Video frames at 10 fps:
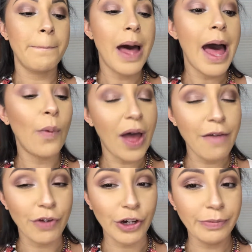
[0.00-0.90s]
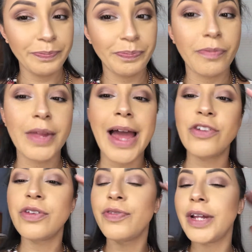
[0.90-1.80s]
However, I
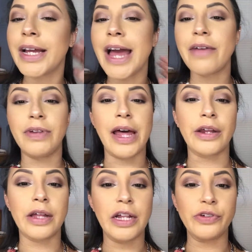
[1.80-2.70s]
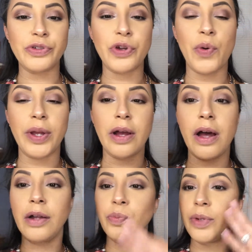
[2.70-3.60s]
just feel like I have a lot of colors going
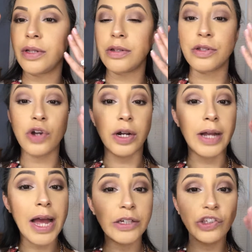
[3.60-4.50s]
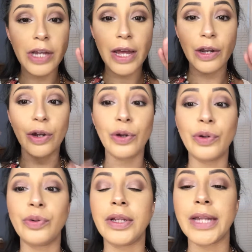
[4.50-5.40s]
on with the dark
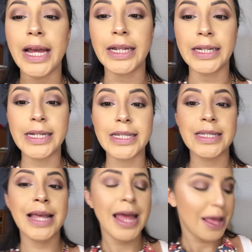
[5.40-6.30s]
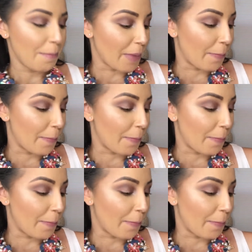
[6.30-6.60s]
eyeshadow, the necklace, my